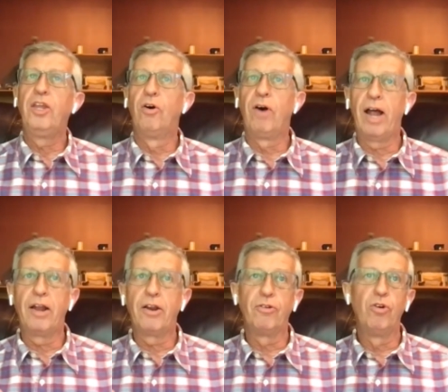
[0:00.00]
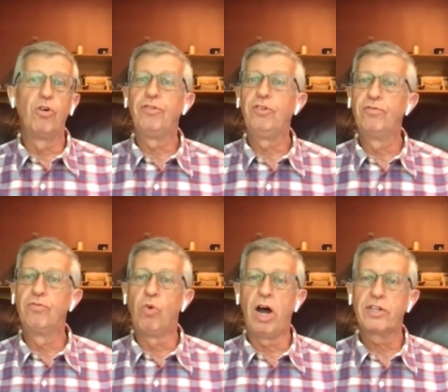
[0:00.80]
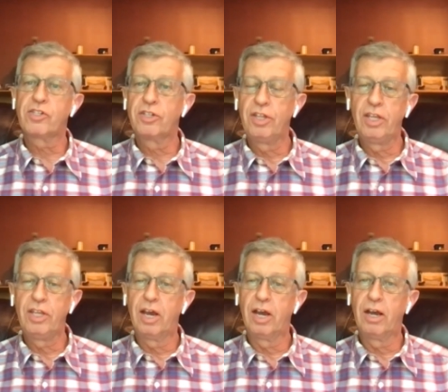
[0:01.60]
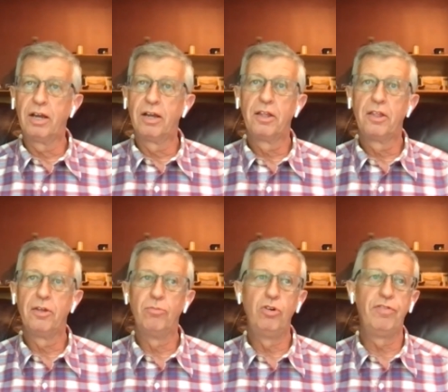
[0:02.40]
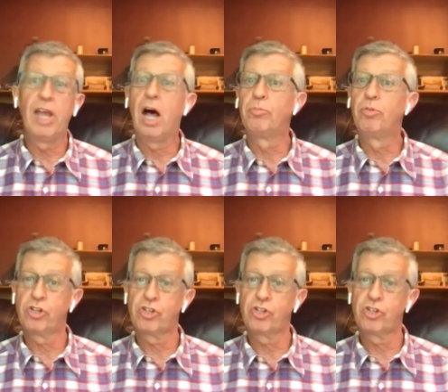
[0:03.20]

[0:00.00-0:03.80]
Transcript: you know, I, I, don't know if you've watched the uh, the movie "I'll